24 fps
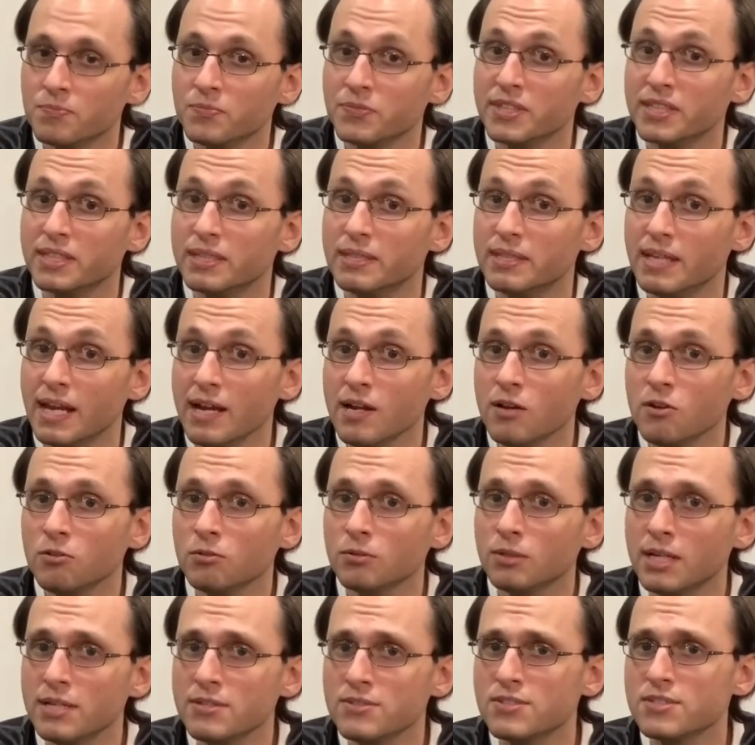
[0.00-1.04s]
Now
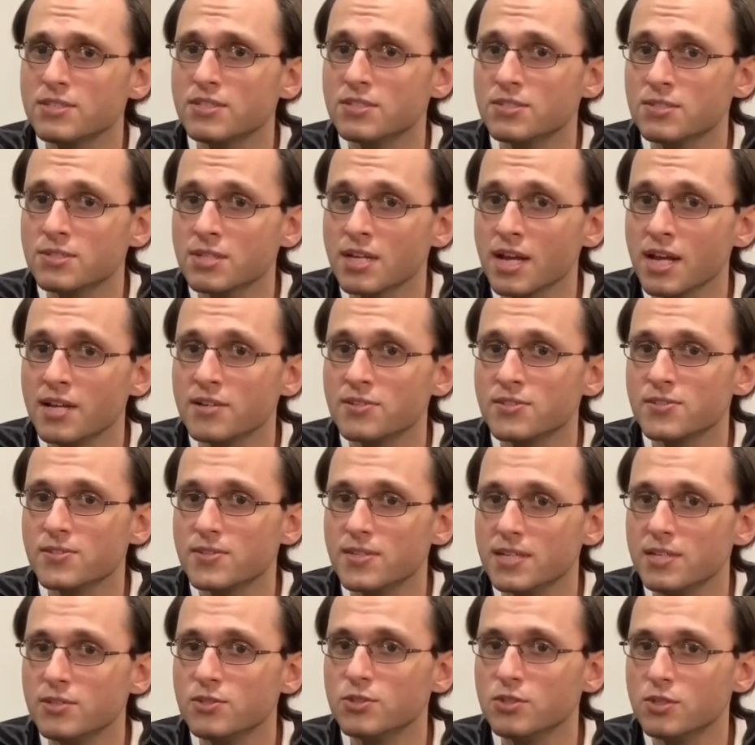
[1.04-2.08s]
let's discuss
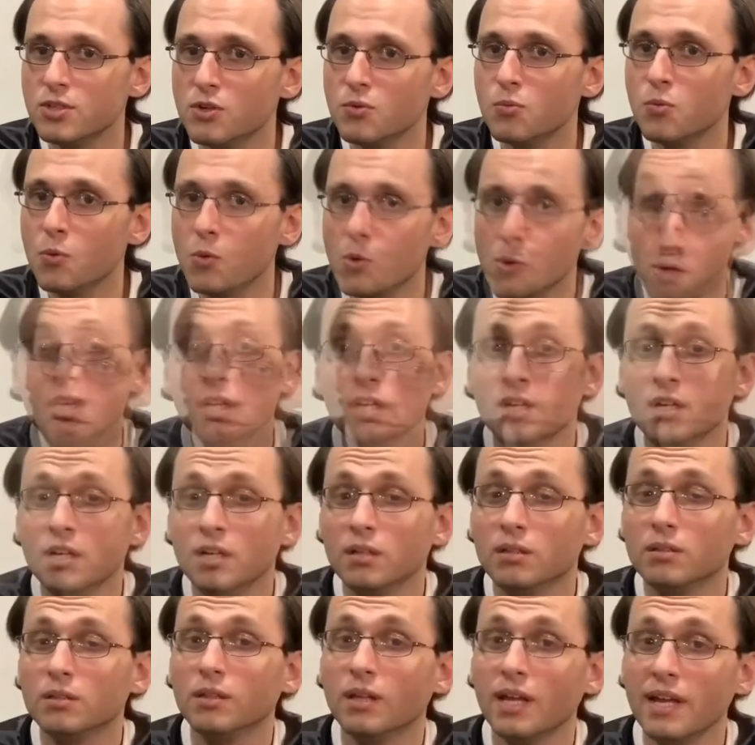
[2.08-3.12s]
these two wars.
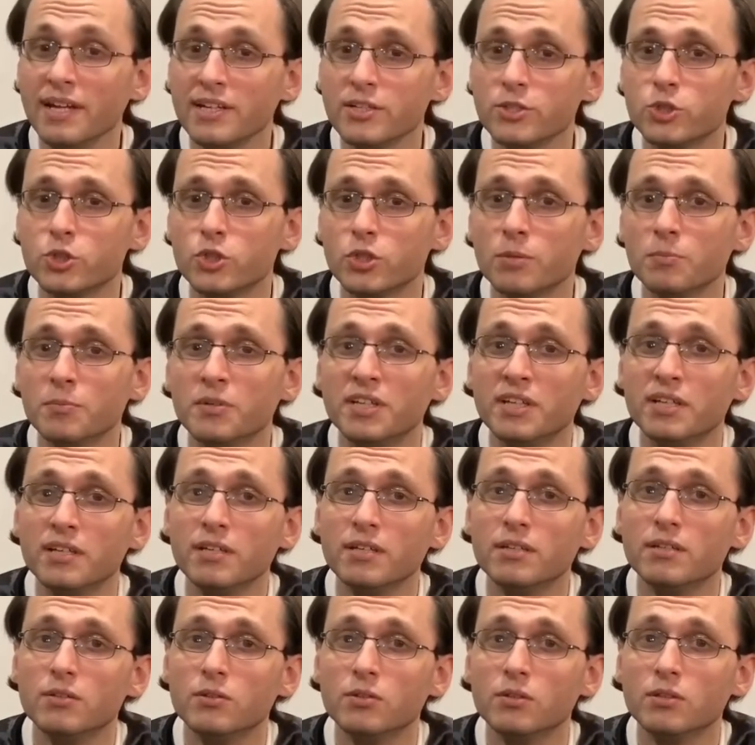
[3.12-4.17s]
Like Germany,
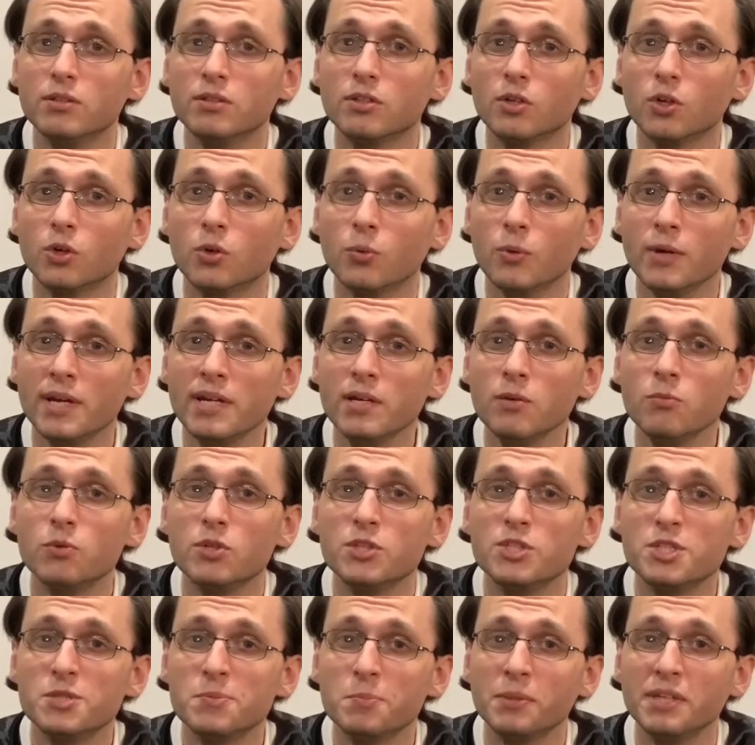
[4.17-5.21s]
Korea was
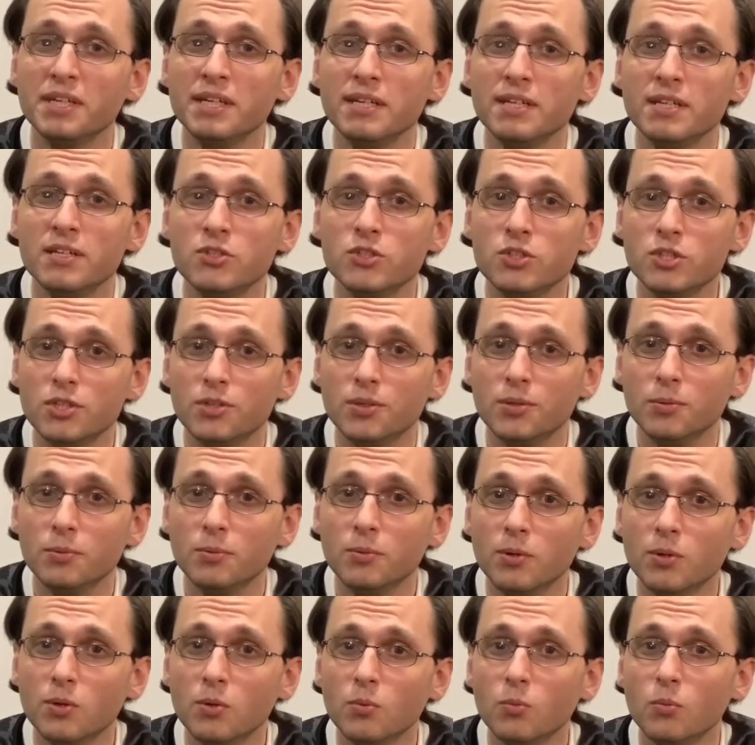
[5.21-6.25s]
split in two,
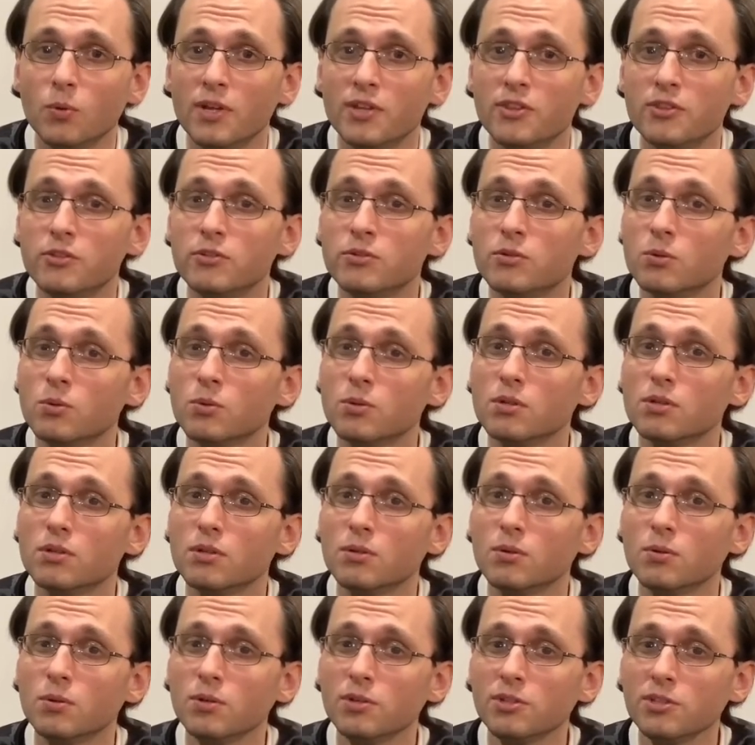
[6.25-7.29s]
with
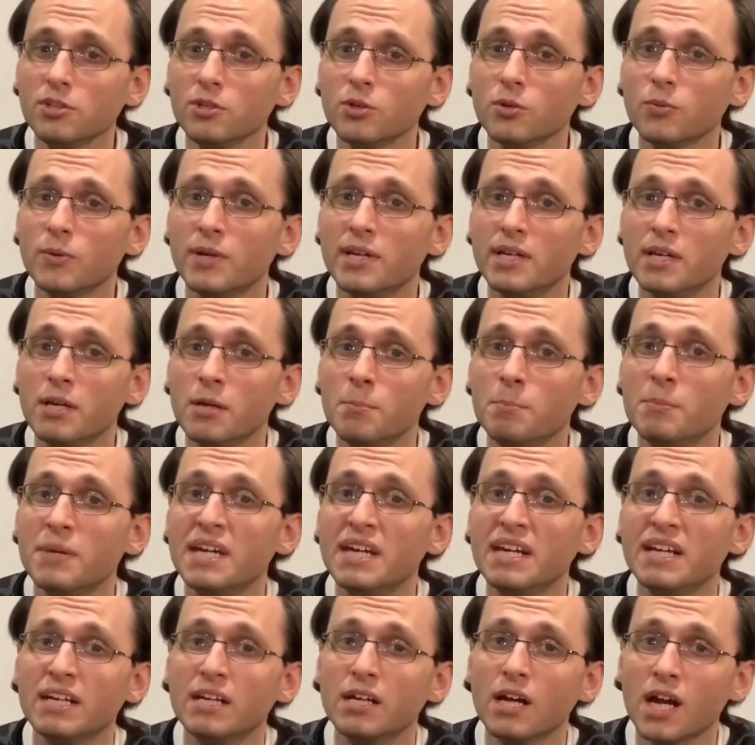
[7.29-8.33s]
North Korea being
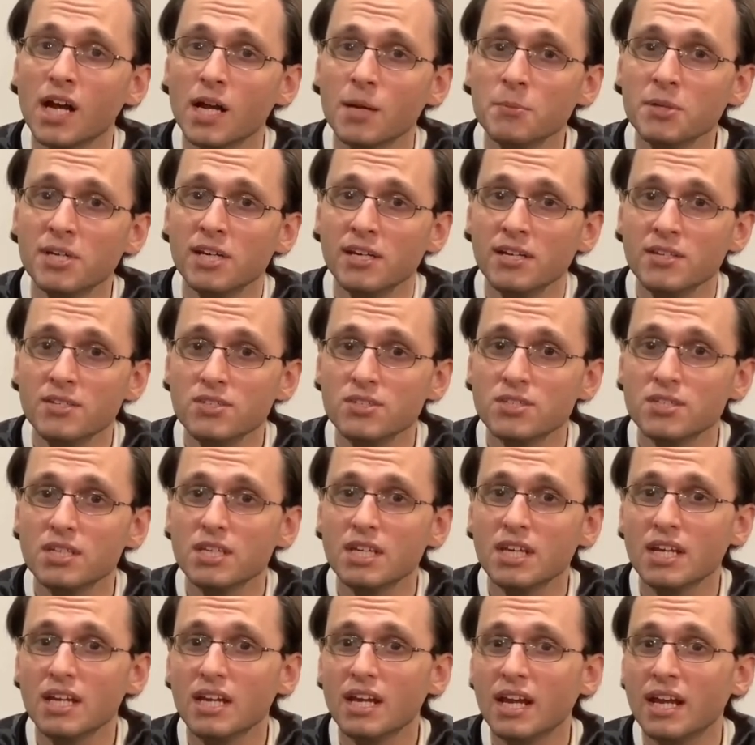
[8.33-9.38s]
communist
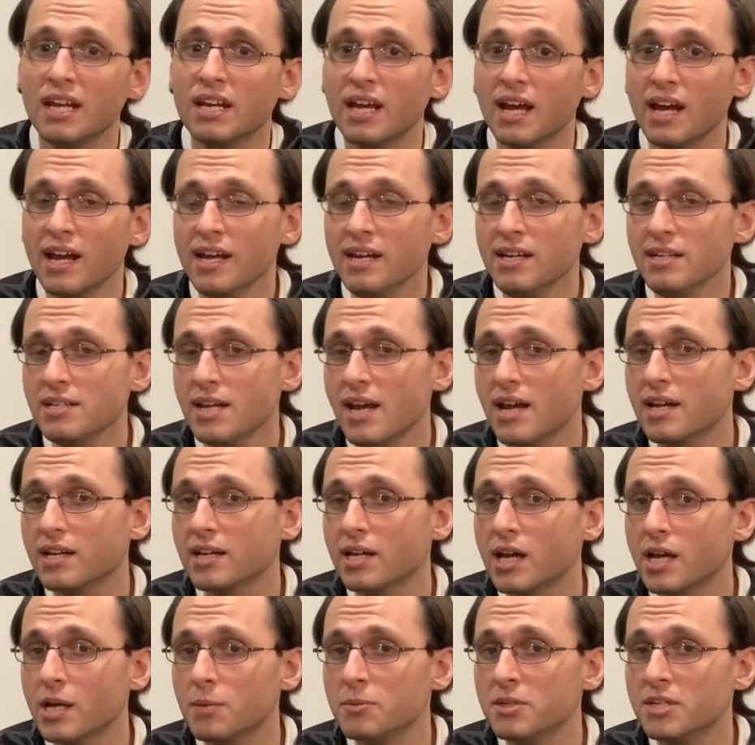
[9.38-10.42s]
and
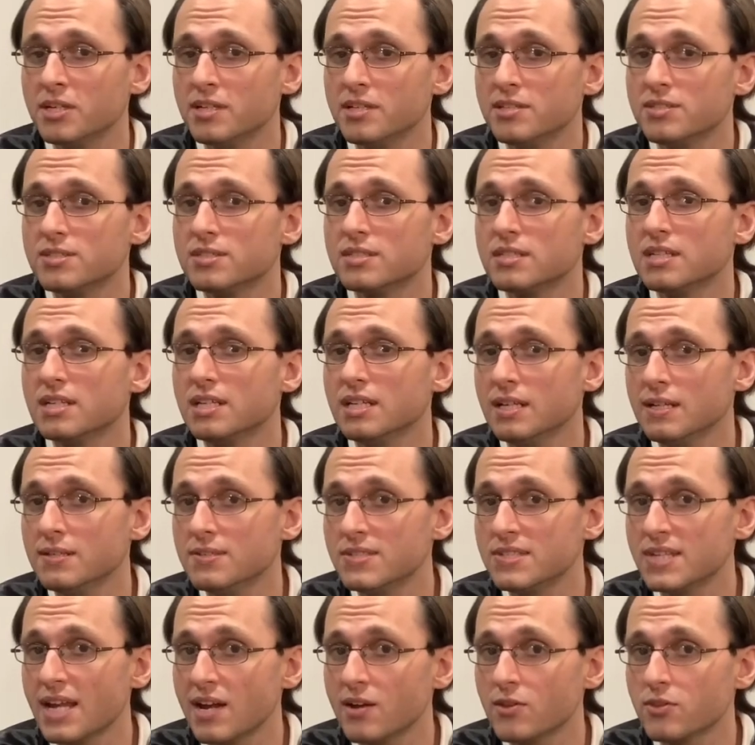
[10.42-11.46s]
anti-communist in
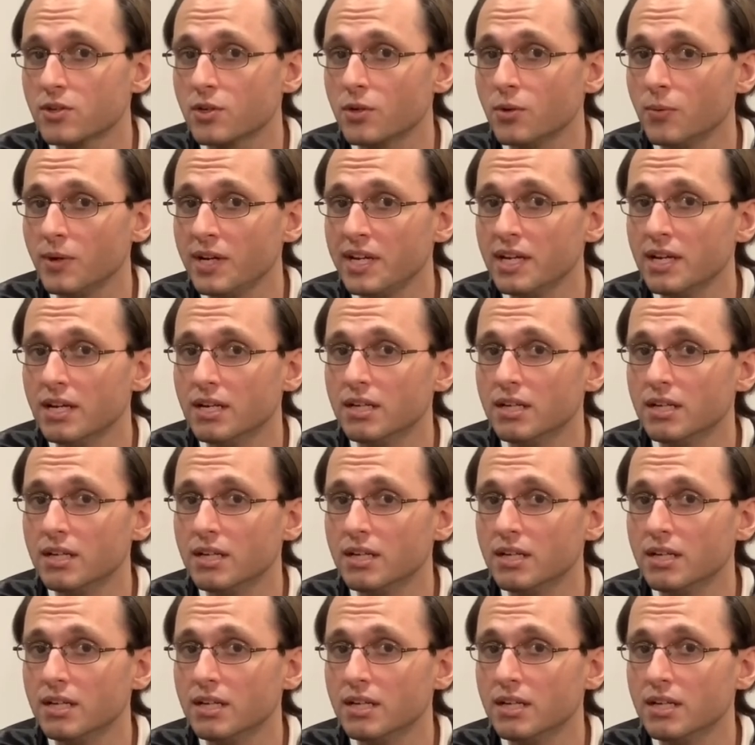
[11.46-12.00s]
South Korea.